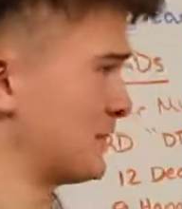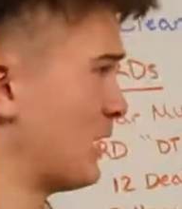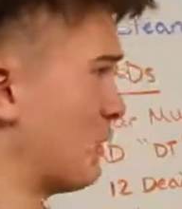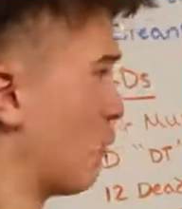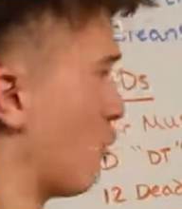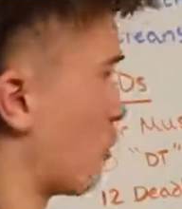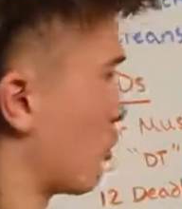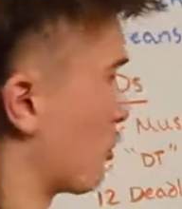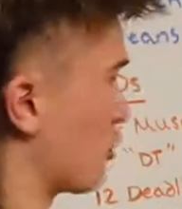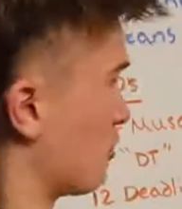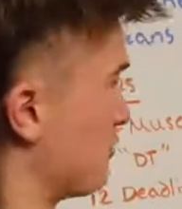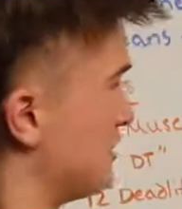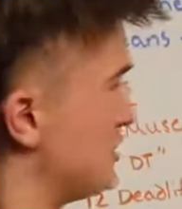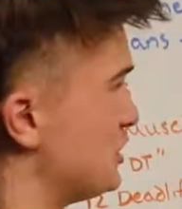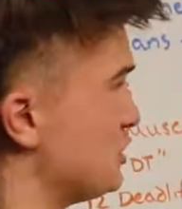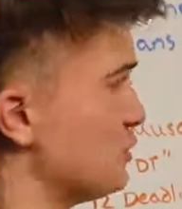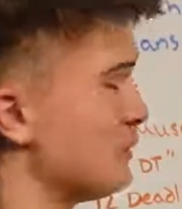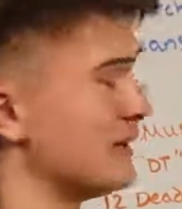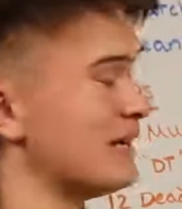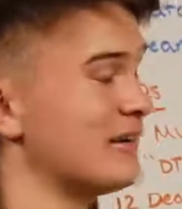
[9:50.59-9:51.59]
And what we're going to be
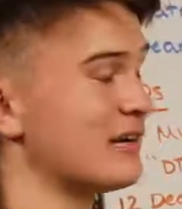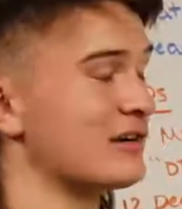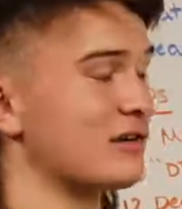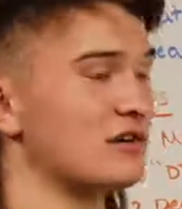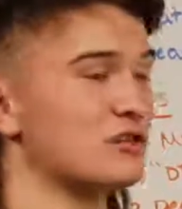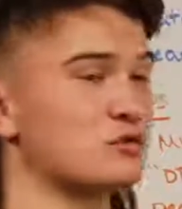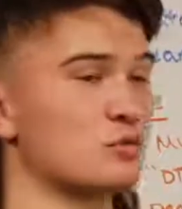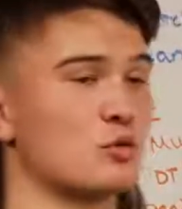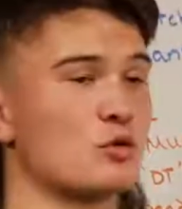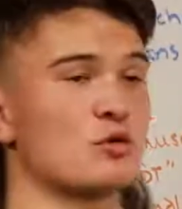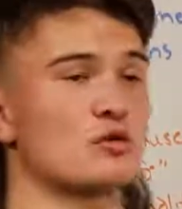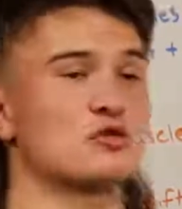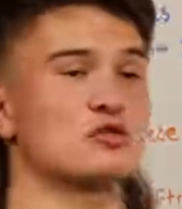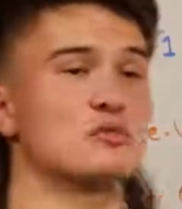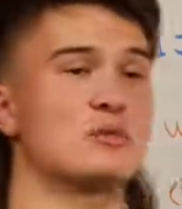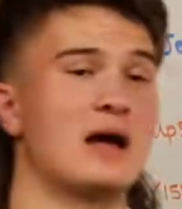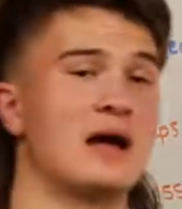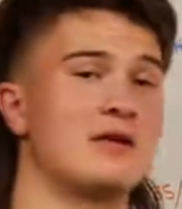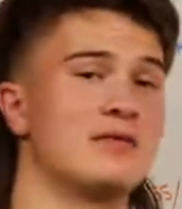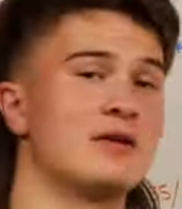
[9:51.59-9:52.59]
doing here is we're going
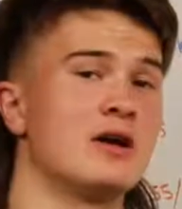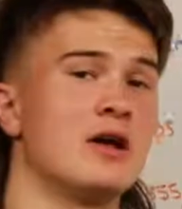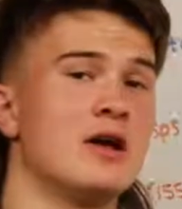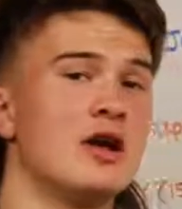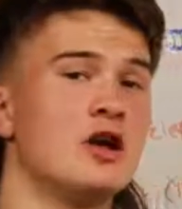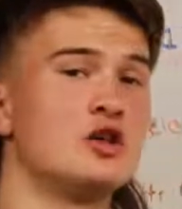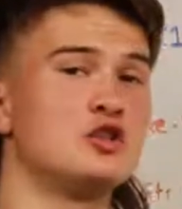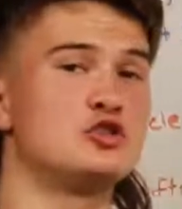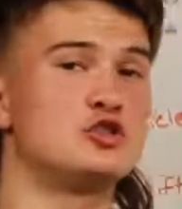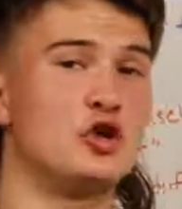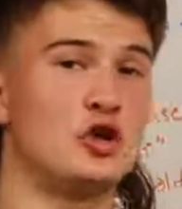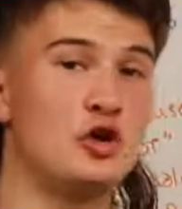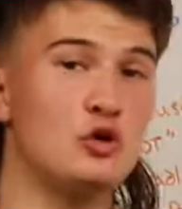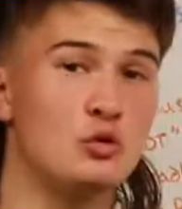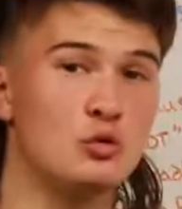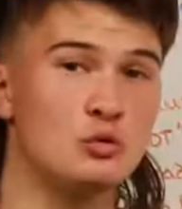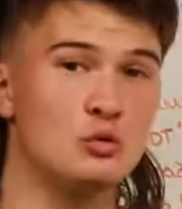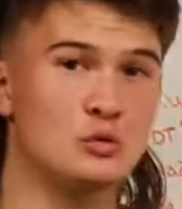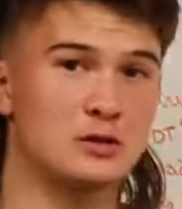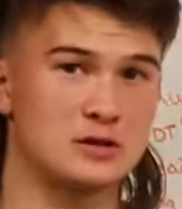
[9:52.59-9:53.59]
to have
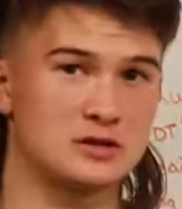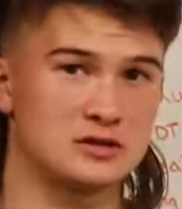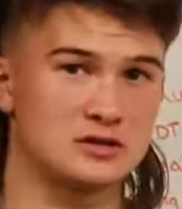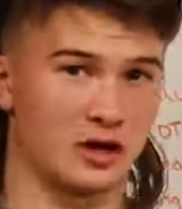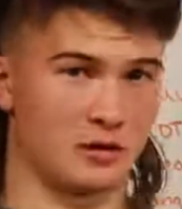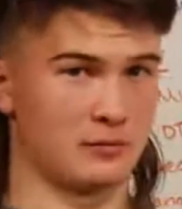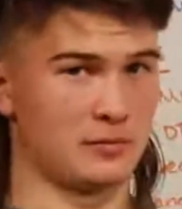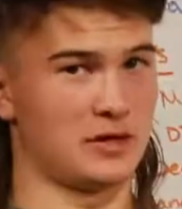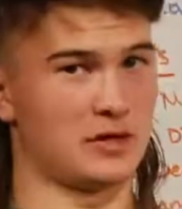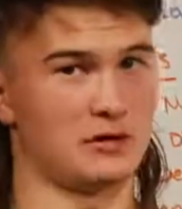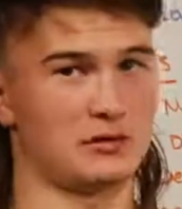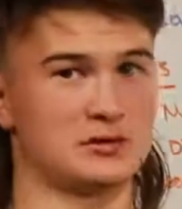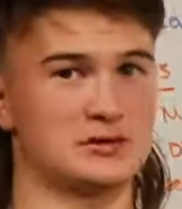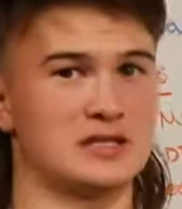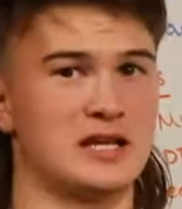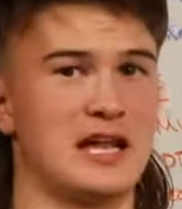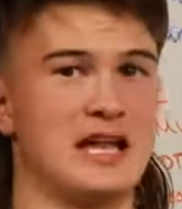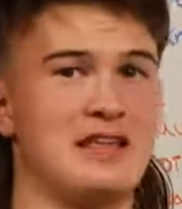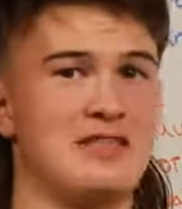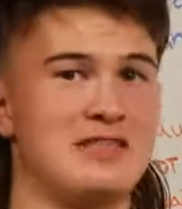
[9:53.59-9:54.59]
2
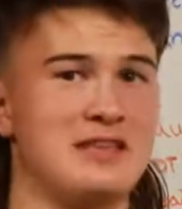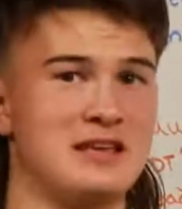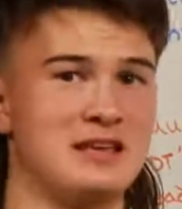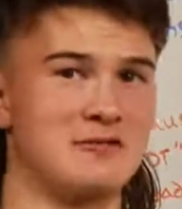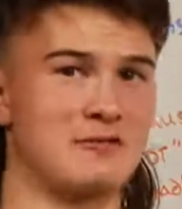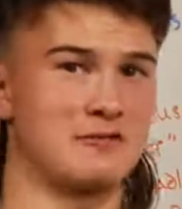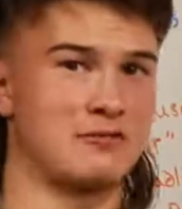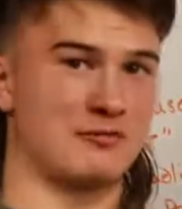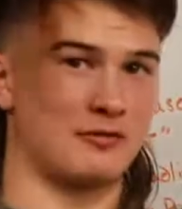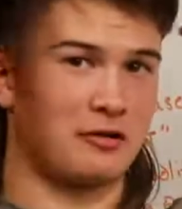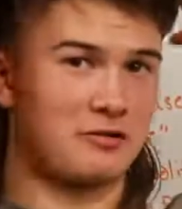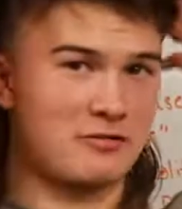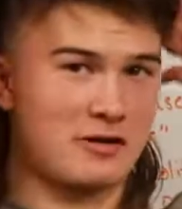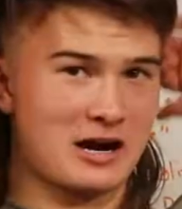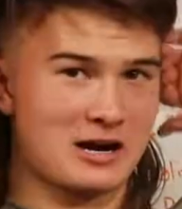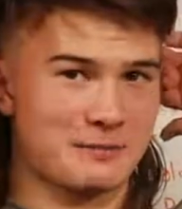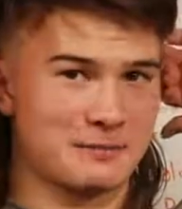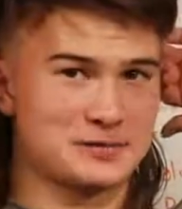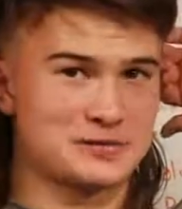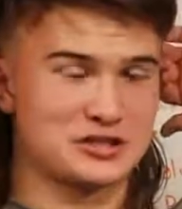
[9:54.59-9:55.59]
dumbbells in the front
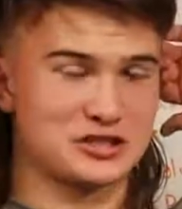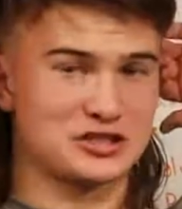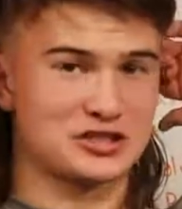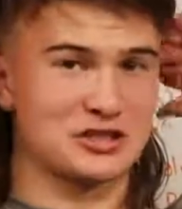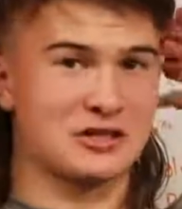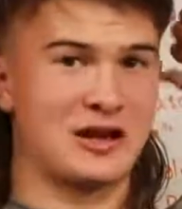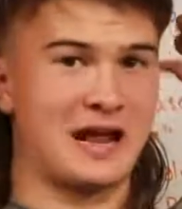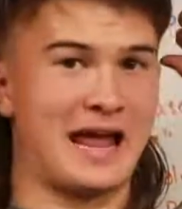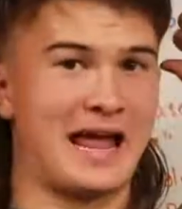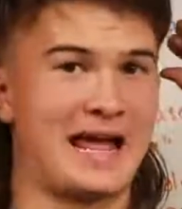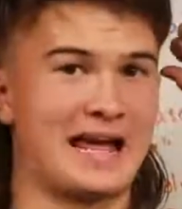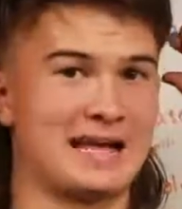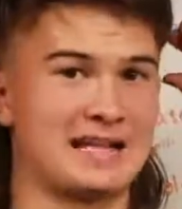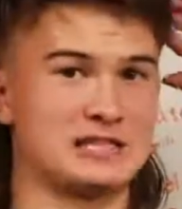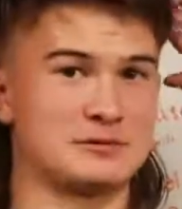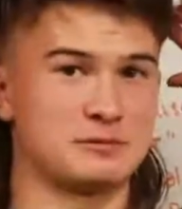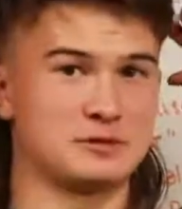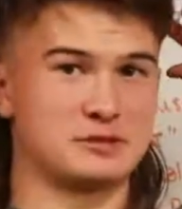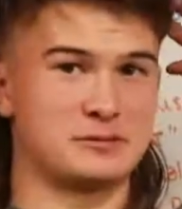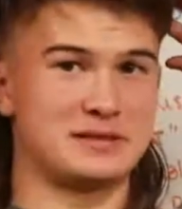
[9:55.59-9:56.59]
rack position.
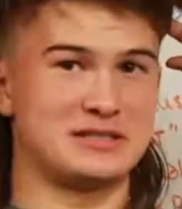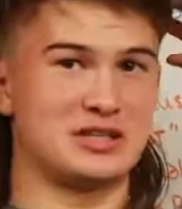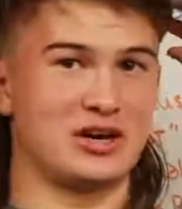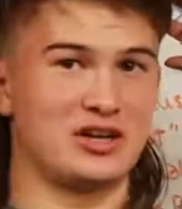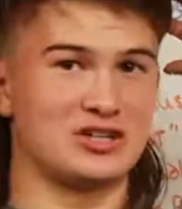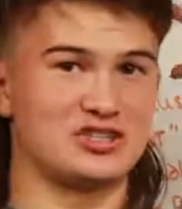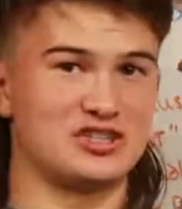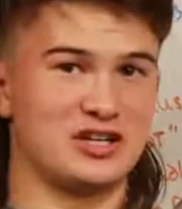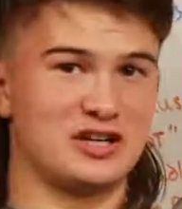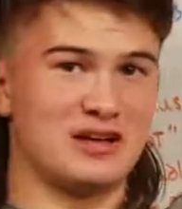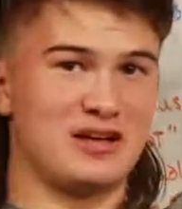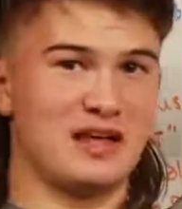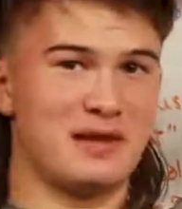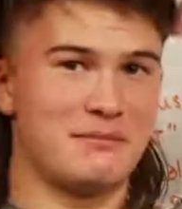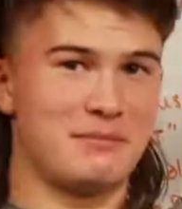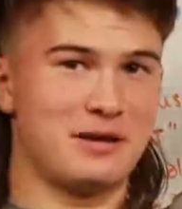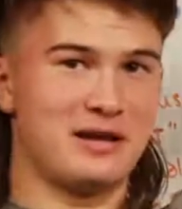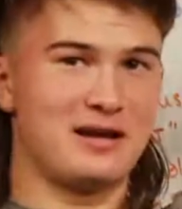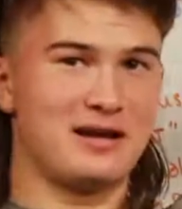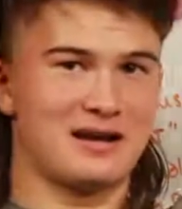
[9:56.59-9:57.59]
Hands must be touching
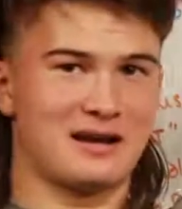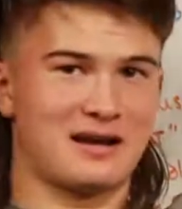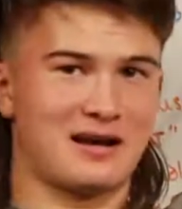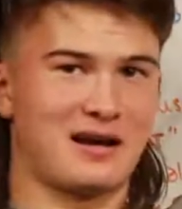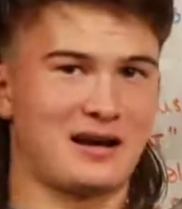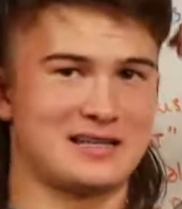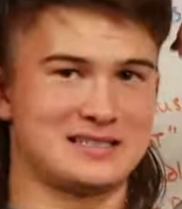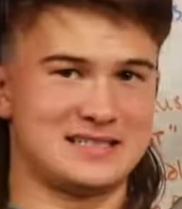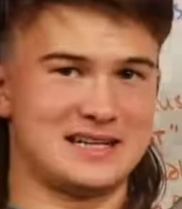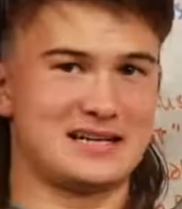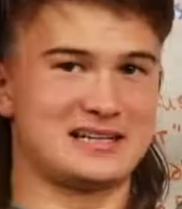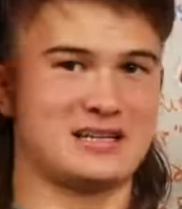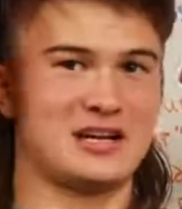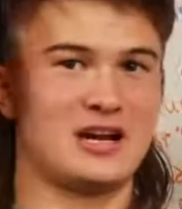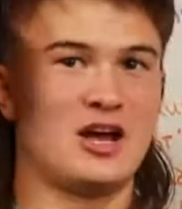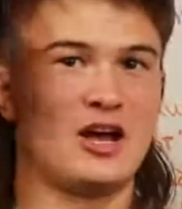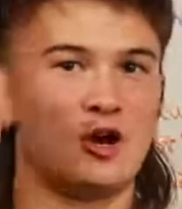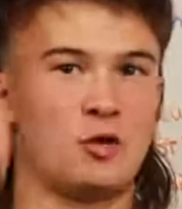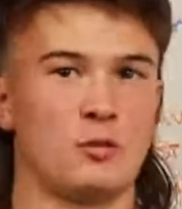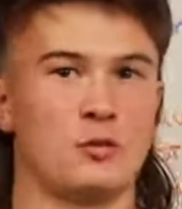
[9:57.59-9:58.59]
and being in contact
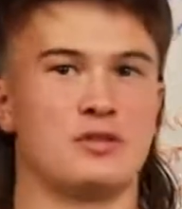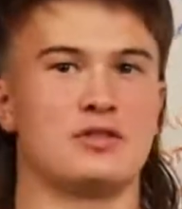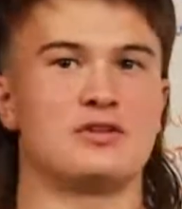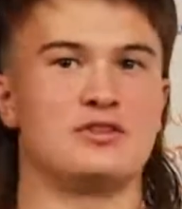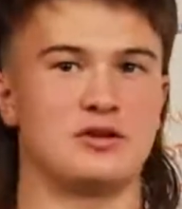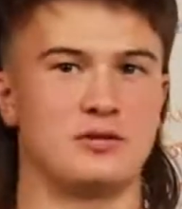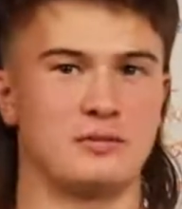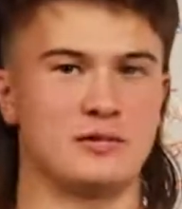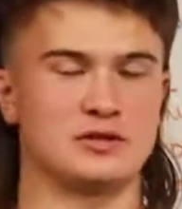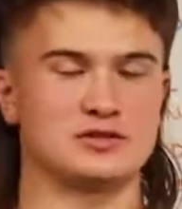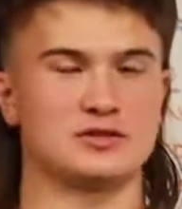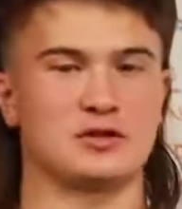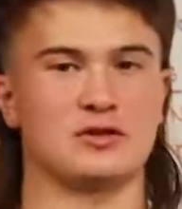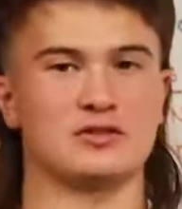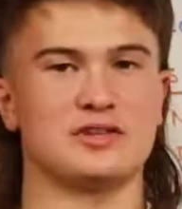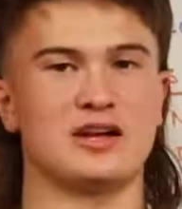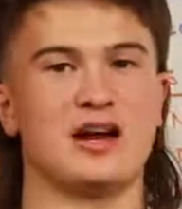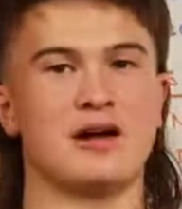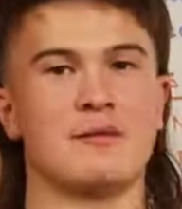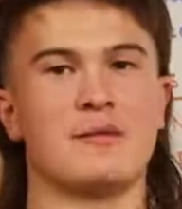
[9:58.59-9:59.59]
with the dumbbells at
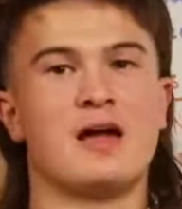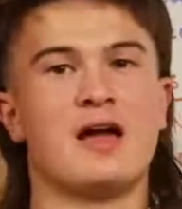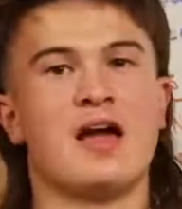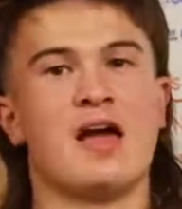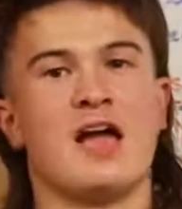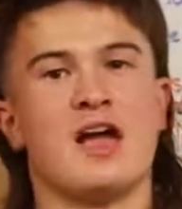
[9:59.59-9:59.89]
all time.